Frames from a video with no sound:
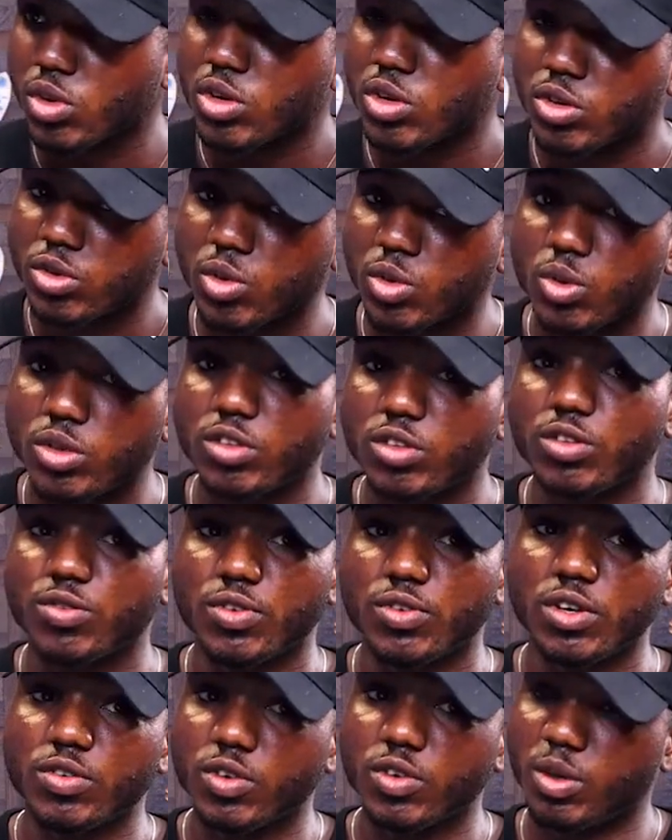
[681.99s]
So it is
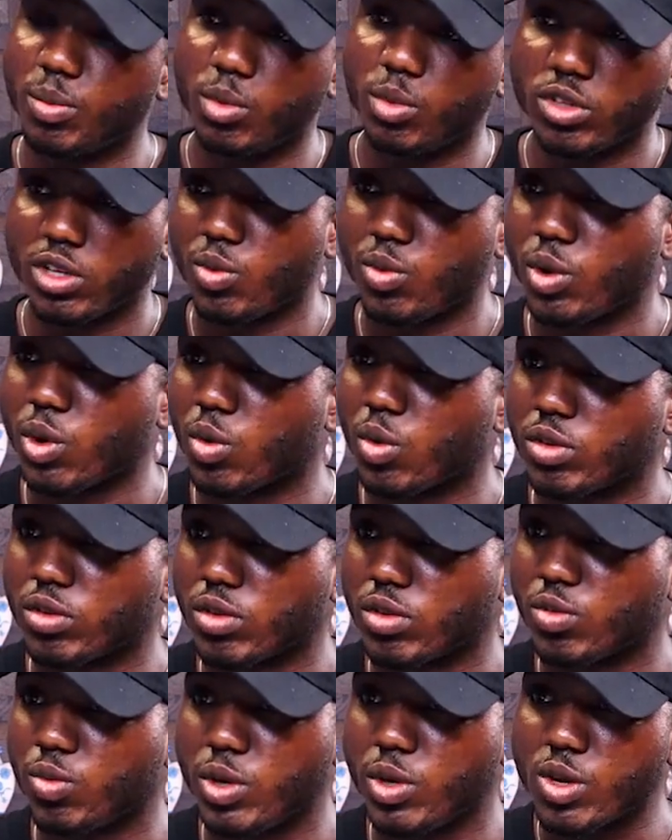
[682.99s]
very, very
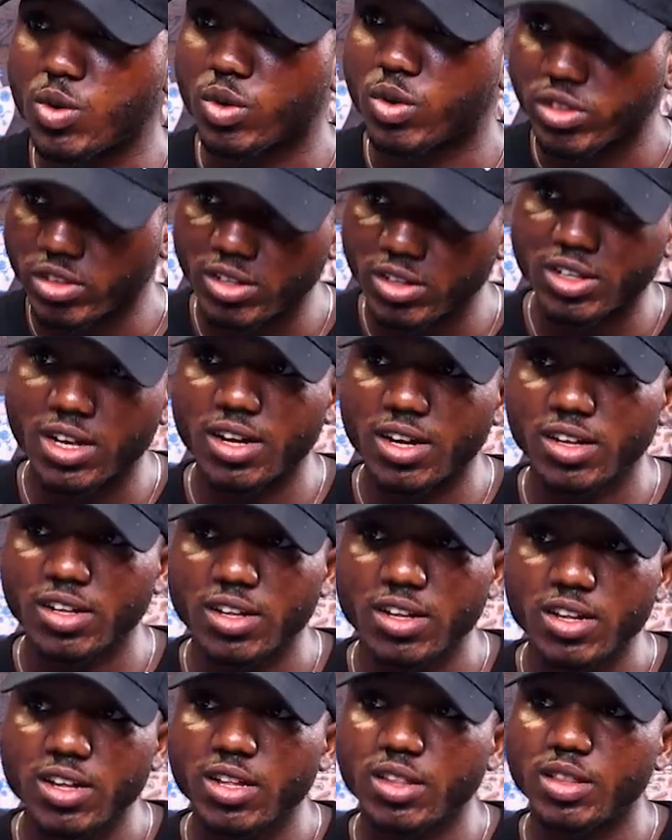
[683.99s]
important we consider
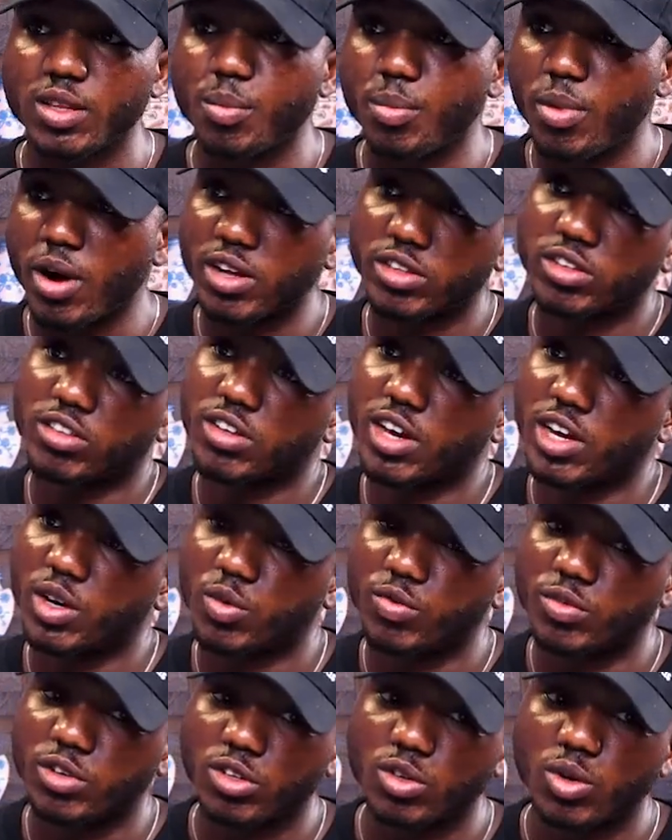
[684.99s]
the bad side
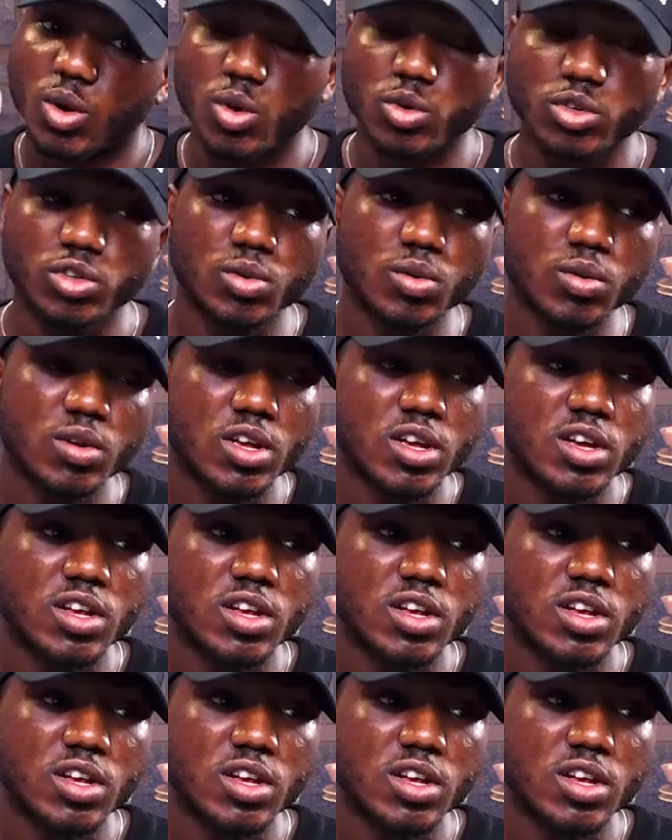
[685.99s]
of it also.